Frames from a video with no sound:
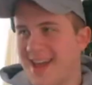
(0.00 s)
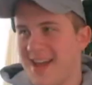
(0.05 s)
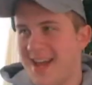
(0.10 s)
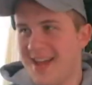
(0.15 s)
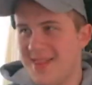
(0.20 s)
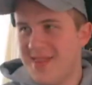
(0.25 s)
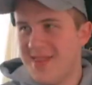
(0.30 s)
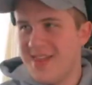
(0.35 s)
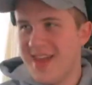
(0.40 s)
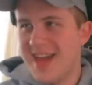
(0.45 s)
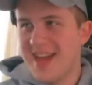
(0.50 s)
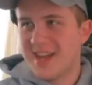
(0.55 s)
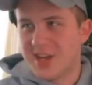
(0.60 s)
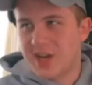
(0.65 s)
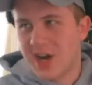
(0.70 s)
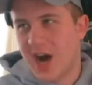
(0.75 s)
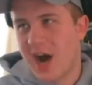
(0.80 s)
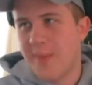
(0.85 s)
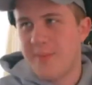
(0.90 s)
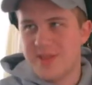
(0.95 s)
and then
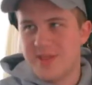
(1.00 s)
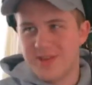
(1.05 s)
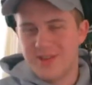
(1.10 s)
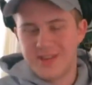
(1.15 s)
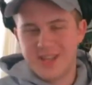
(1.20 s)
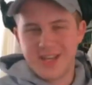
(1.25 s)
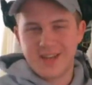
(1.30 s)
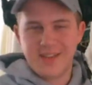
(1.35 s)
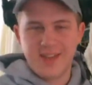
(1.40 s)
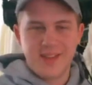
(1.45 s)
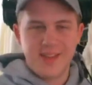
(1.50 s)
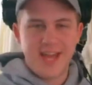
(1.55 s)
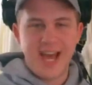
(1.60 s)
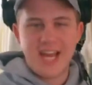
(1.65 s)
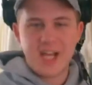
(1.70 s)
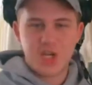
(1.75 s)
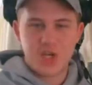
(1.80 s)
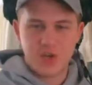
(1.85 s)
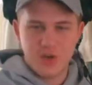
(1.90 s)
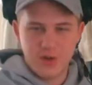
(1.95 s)
copy the link
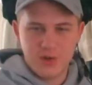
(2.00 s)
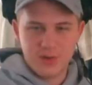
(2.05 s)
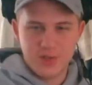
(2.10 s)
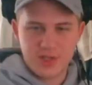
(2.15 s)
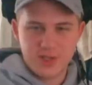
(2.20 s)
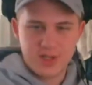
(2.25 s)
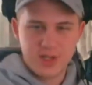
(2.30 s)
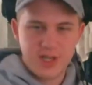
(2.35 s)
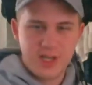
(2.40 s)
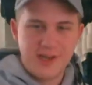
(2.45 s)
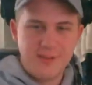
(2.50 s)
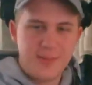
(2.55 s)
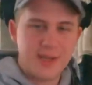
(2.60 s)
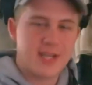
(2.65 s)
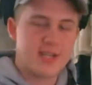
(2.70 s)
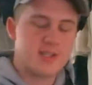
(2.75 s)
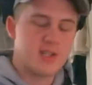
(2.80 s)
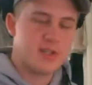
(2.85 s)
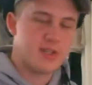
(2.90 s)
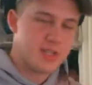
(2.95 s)
that shows,
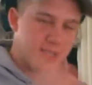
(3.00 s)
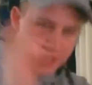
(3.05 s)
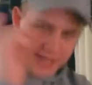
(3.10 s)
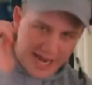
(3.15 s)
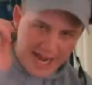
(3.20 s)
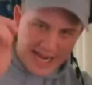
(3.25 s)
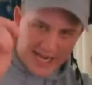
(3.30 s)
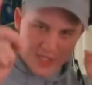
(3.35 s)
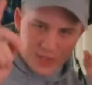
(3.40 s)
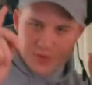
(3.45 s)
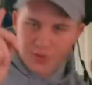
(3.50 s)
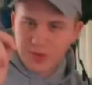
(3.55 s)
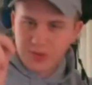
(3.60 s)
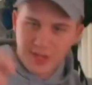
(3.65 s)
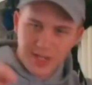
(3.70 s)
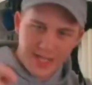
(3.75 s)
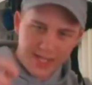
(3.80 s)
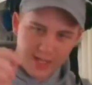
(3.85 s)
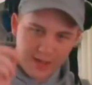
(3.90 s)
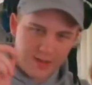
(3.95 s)
because there's an extra
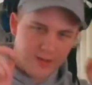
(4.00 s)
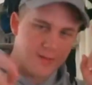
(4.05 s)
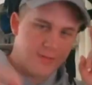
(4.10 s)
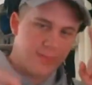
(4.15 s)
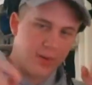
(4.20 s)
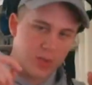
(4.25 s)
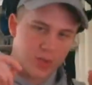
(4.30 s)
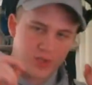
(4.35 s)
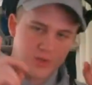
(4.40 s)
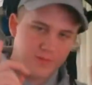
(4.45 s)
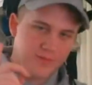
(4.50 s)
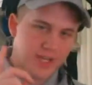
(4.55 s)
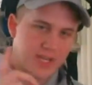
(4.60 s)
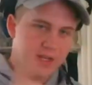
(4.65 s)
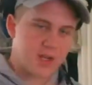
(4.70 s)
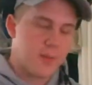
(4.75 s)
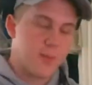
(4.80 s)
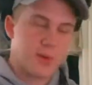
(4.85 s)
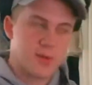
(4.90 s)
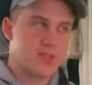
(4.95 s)
like bunch of
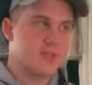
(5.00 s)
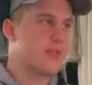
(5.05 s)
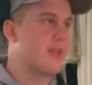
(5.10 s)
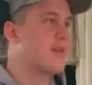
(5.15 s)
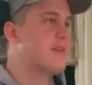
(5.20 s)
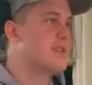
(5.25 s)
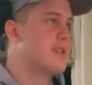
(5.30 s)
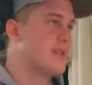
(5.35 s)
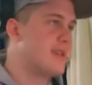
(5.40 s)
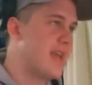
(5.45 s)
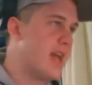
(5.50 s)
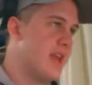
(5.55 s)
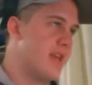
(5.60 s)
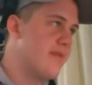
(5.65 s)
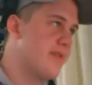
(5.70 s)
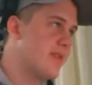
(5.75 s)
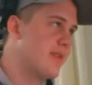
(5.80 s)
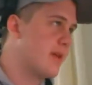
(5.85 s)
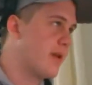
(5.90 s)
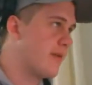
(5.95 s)
like numbers and letters at the end
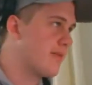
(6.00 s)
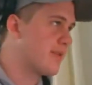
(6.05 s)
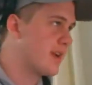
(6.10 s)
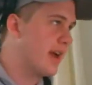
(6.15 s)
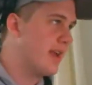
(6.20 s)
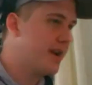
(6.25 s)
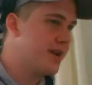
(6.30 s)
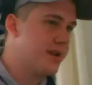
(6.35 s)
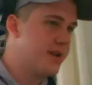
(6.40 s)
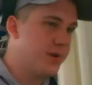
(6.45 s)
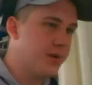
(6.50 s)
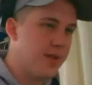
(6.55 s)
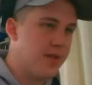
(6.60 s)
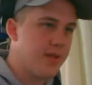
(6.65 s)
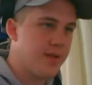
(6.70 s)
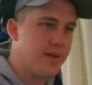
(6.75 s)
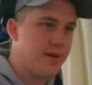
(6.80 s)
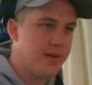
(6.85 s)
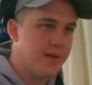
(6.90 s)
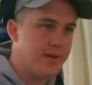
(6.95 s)
of it that you have to kind of deal with.